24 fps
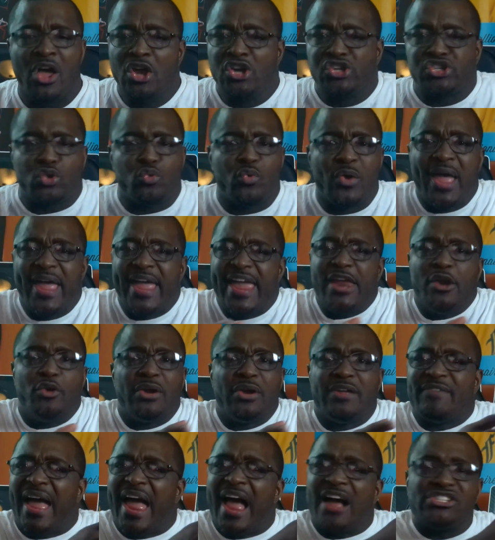Shoot, he don't
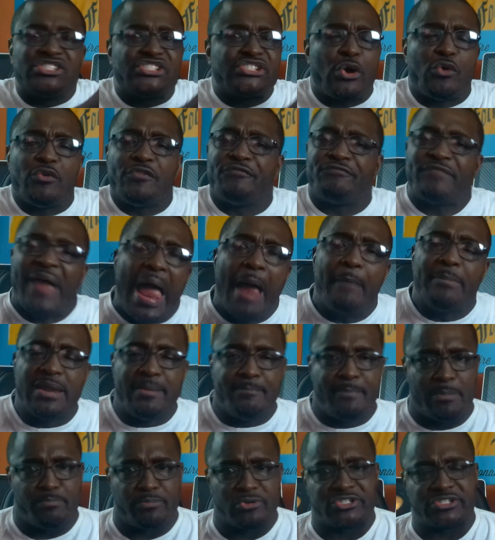even have certain family
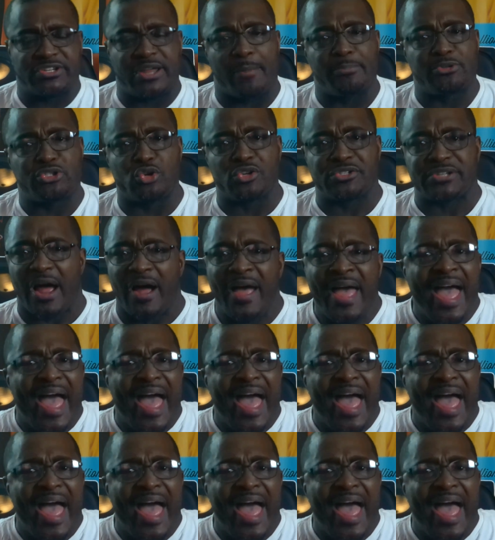members come to his house.